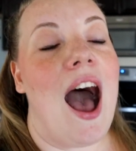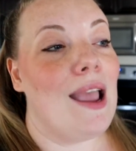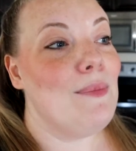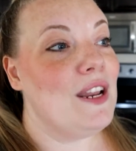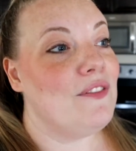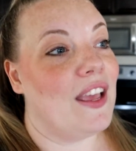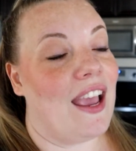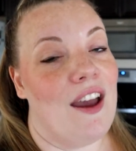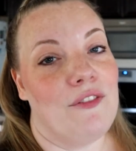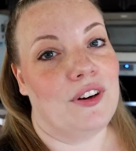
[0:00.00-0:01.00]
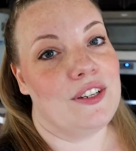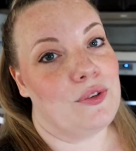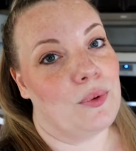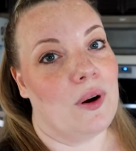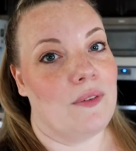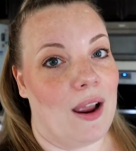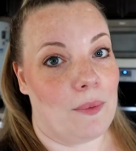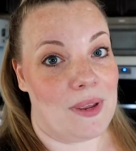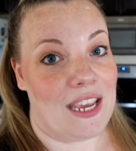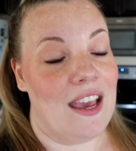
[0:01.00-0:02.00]
I mean, of like every store
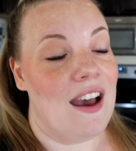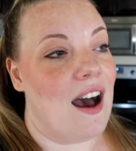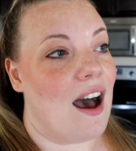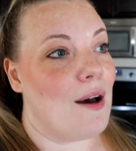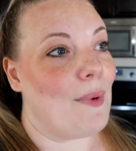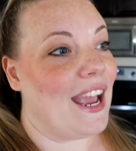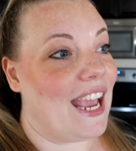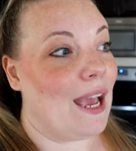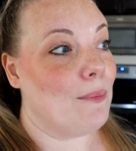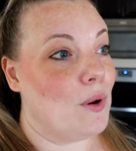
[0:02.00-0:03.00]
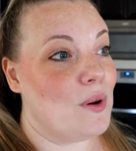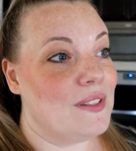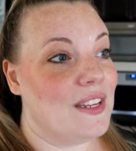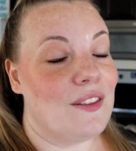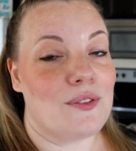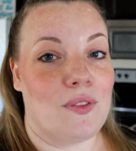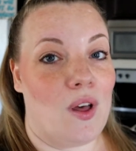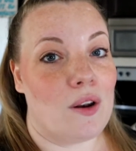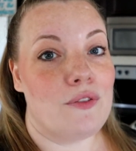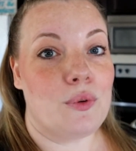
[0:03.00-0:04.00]
around me. I am noticing there's a
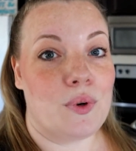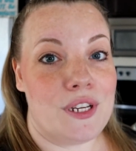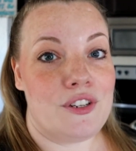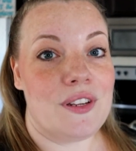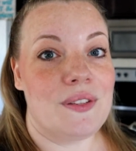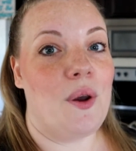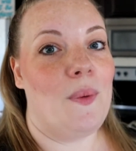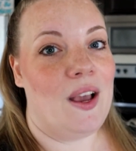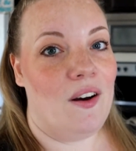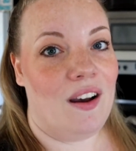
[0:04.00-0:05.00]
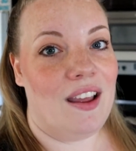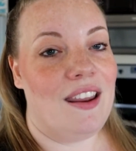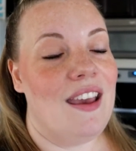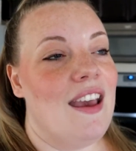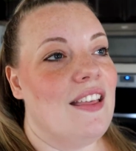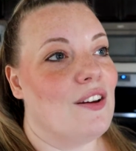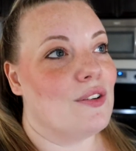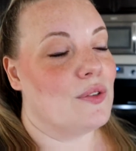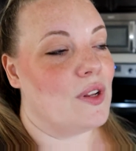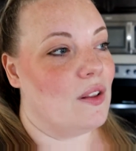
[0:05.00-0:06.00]
lot of shortages going on.
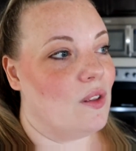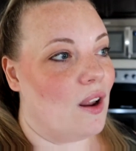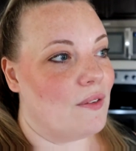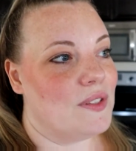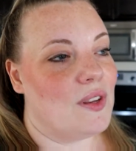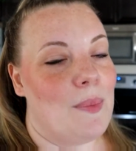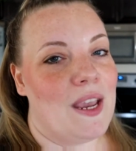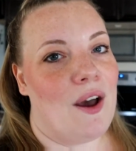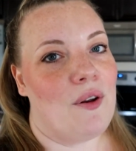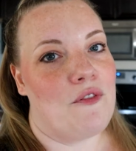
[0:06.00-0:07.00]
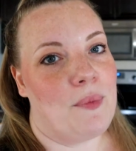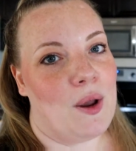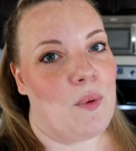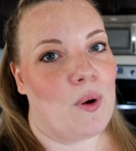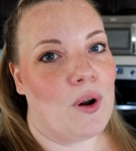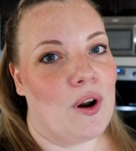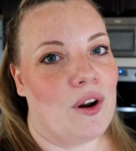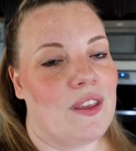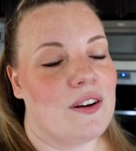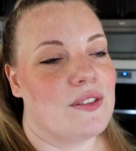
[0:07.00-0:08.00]
There's a lot of subbing out of my
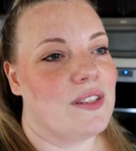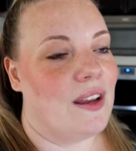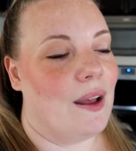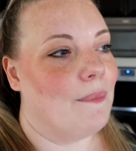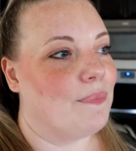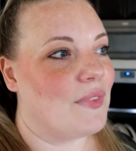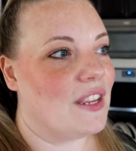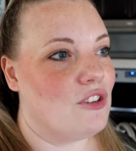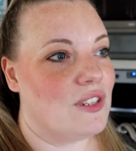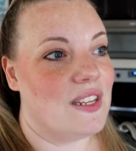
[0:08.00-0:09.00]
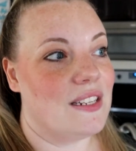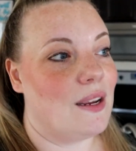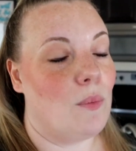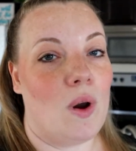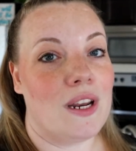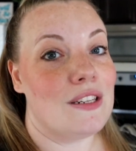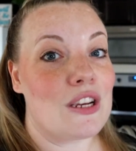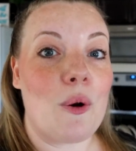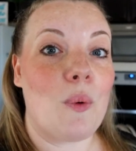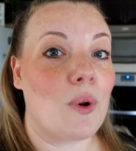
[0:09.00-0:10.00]
order. There's just things I wanted to
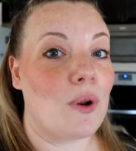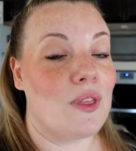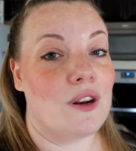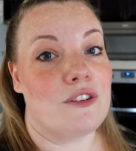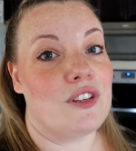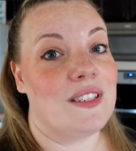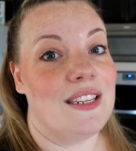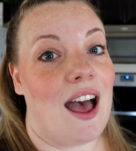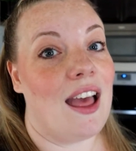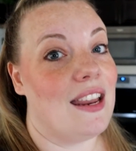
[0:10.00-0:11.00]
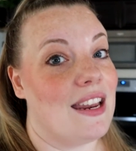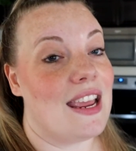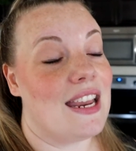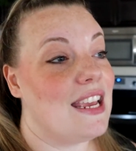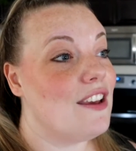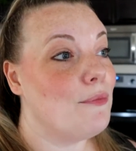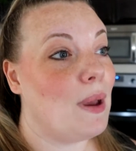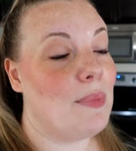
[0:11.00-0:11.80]
go order that are just not in any of my